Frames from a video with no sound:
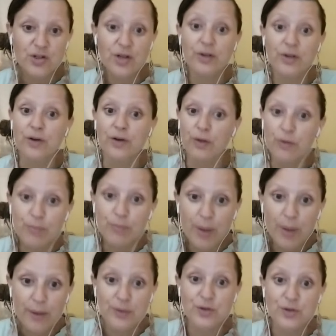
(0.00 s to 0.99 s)
you know, through
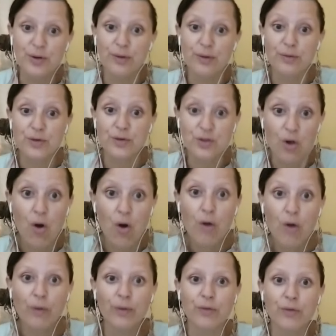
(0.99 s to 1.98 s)
poetry, through
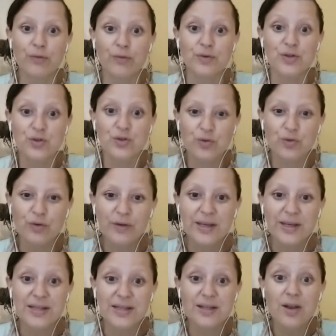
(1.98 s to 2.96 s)
song, through
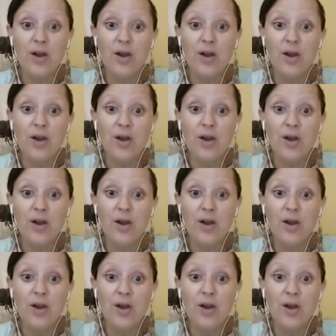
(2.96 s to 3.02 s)
stories.